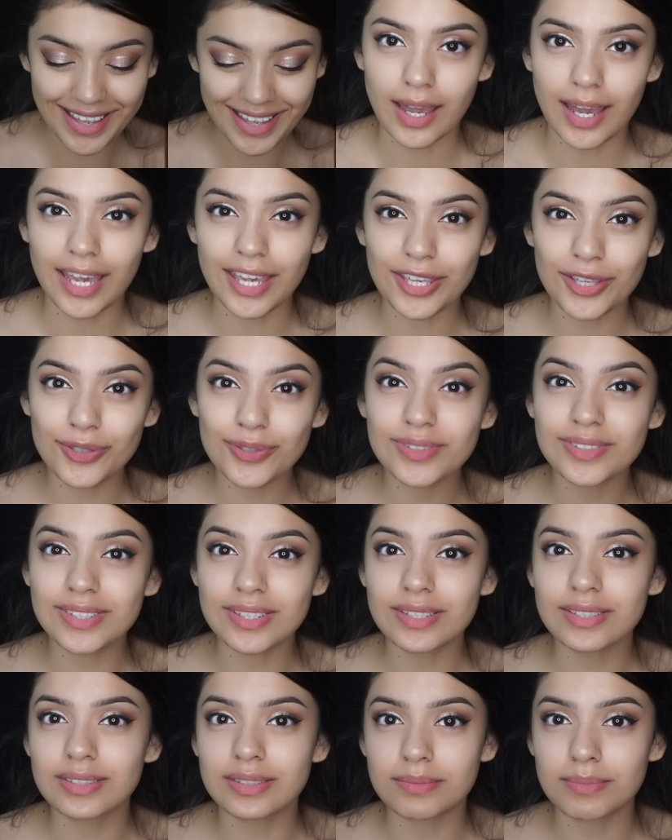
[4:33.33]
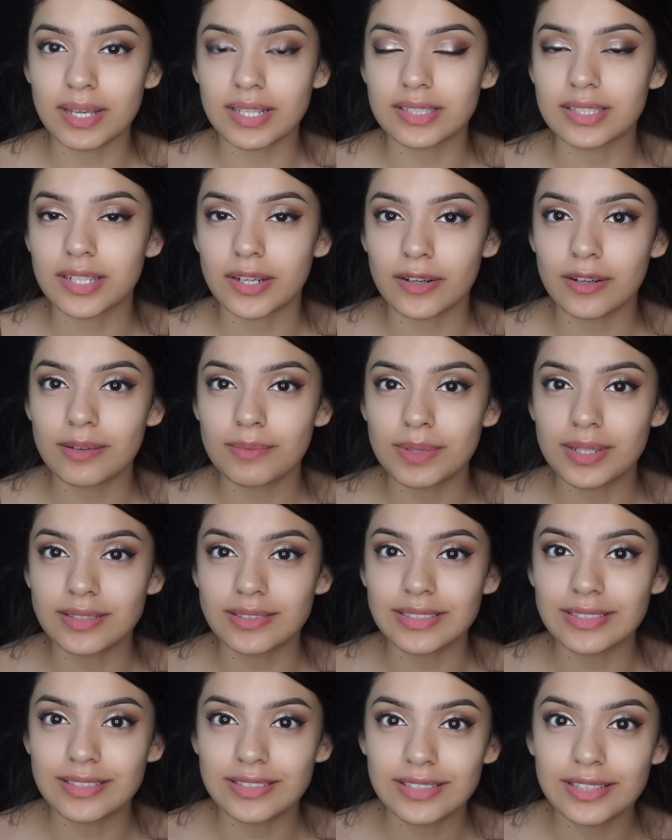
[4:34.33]
I use this mascara because
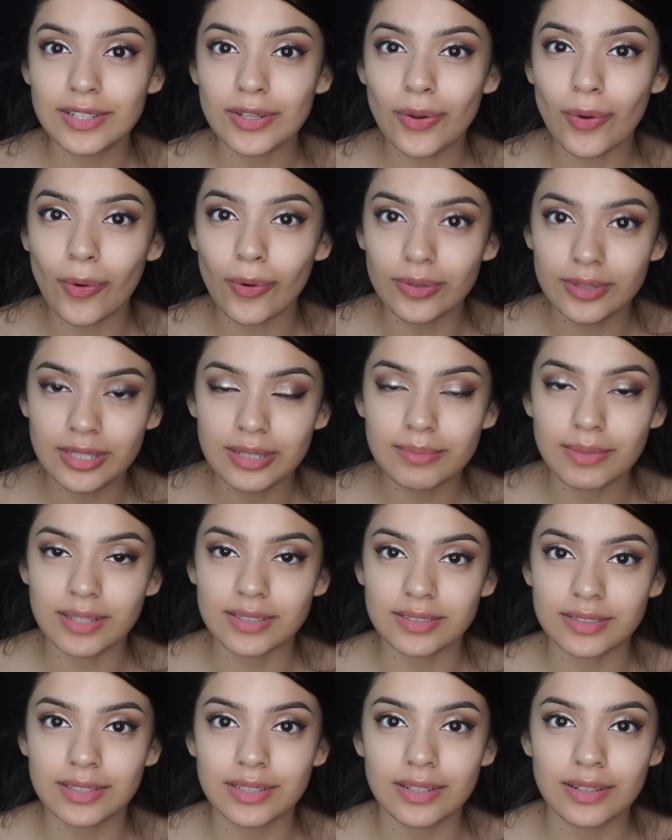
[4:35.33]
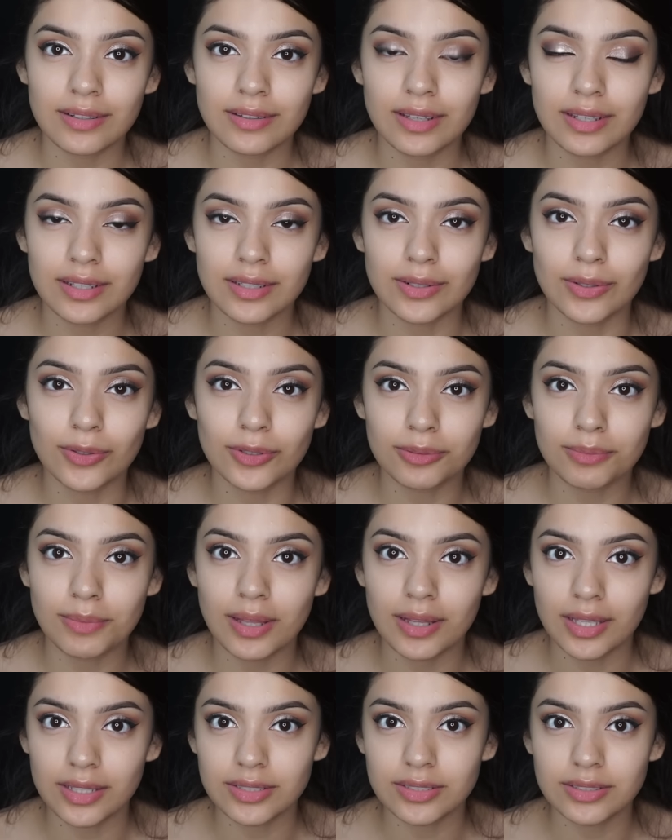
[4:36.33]
it's the only mascara that can hold my
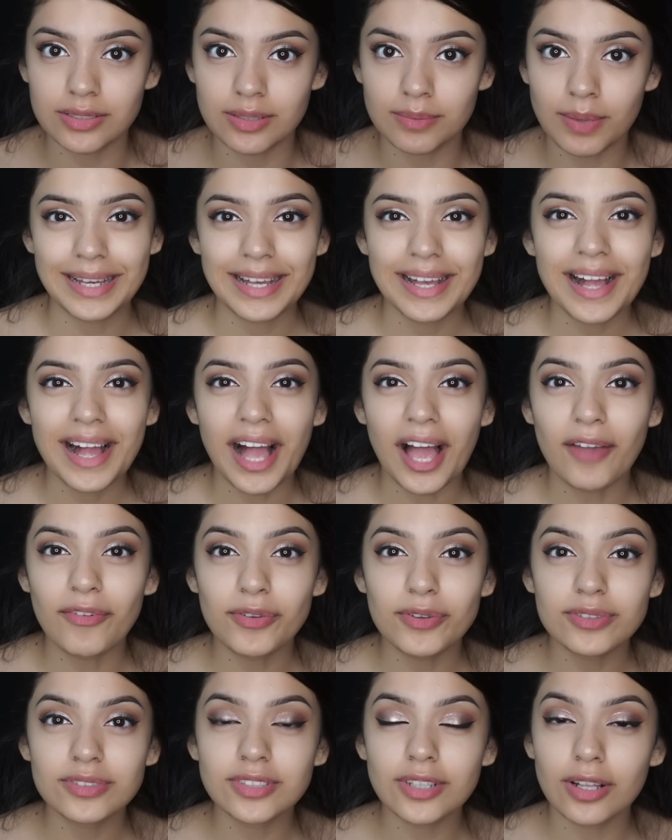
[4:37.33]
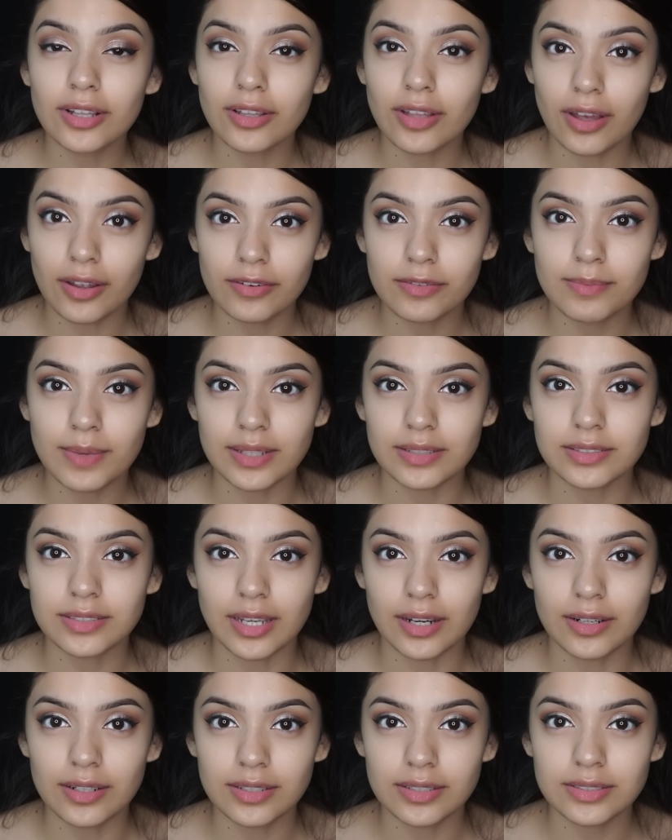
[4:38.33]
lashes up. I've used a lot of
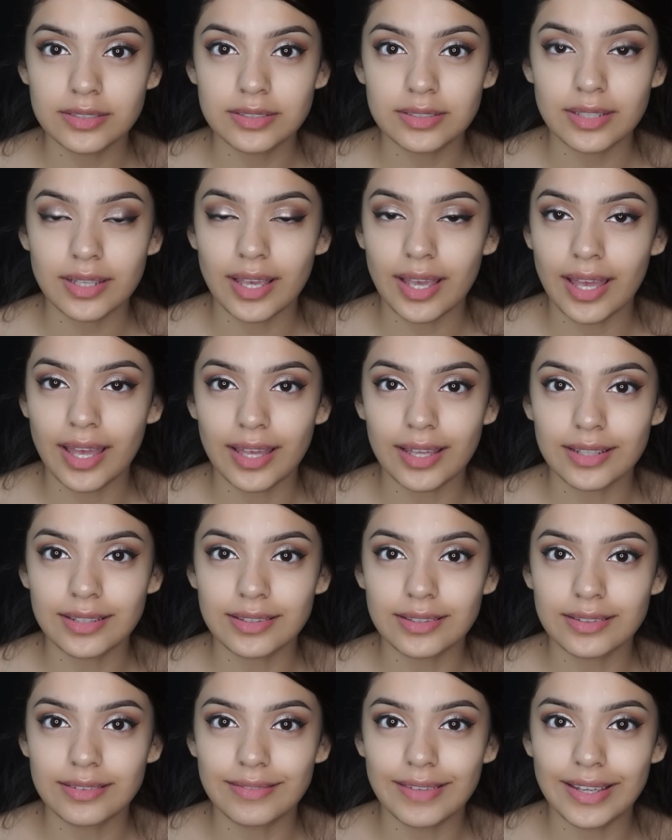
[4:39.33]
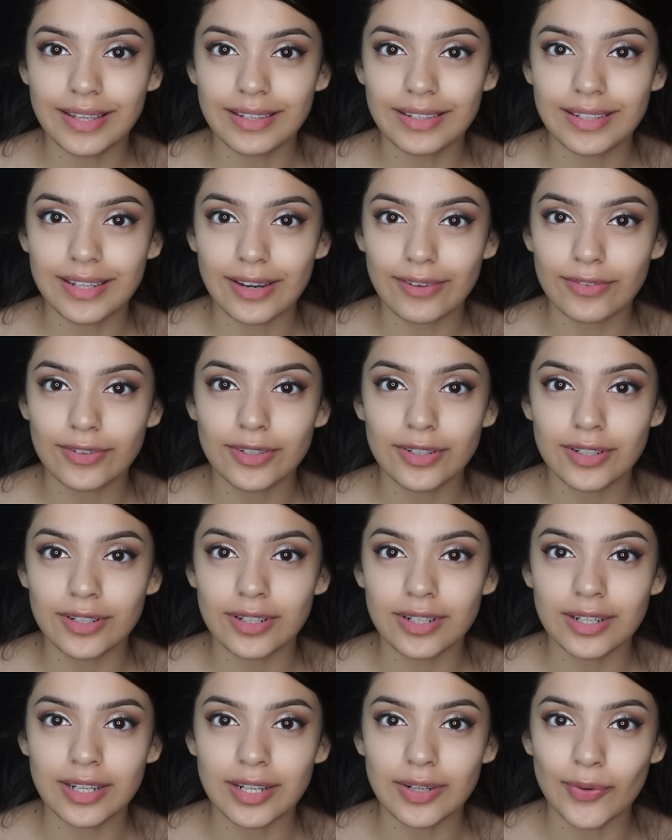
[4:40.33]
mascaras and they never
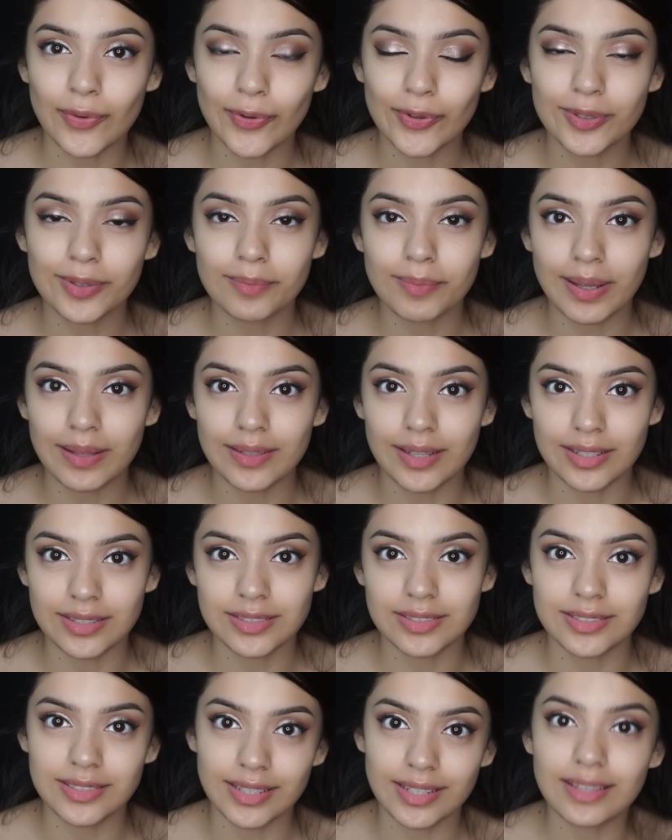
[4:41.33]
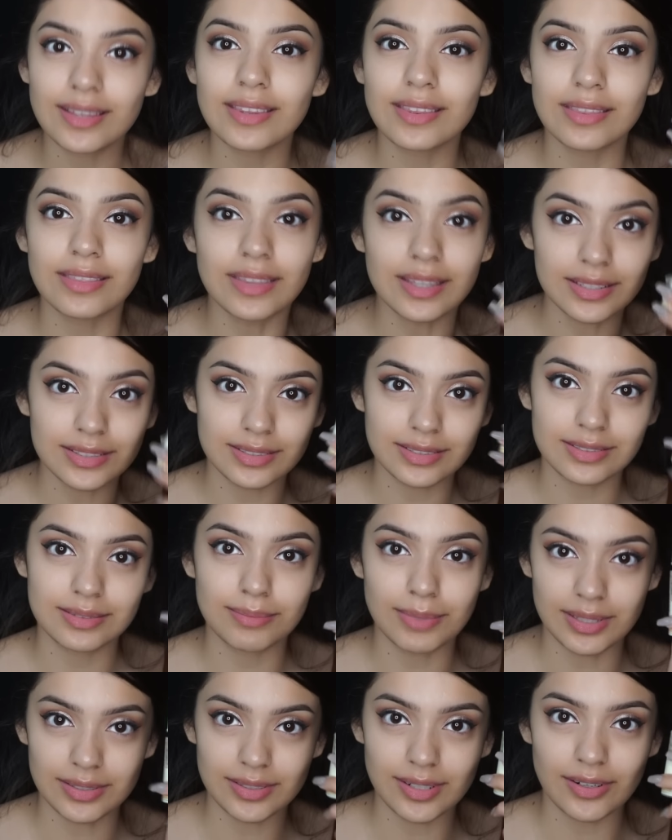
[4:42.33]
can hold up my lashes like this
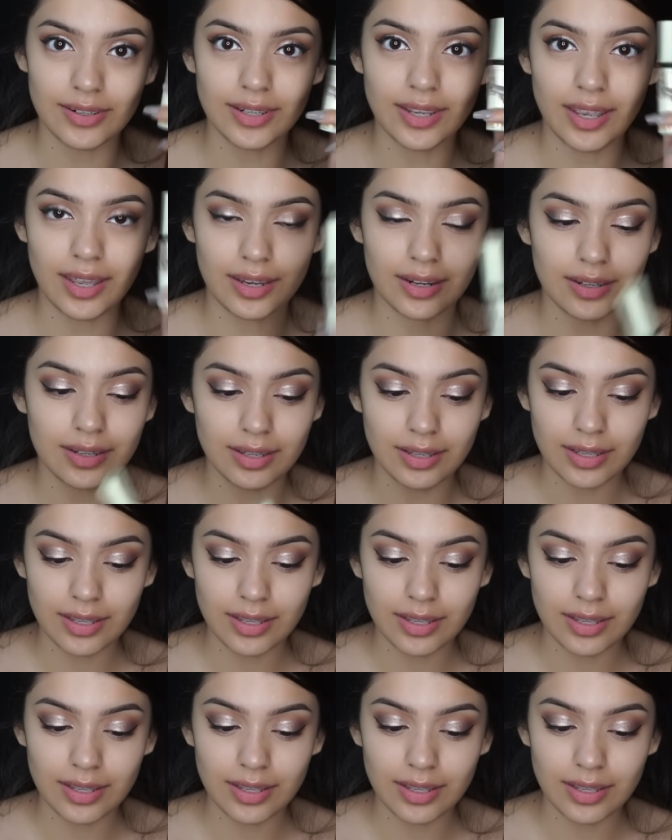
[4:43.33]
mascara can.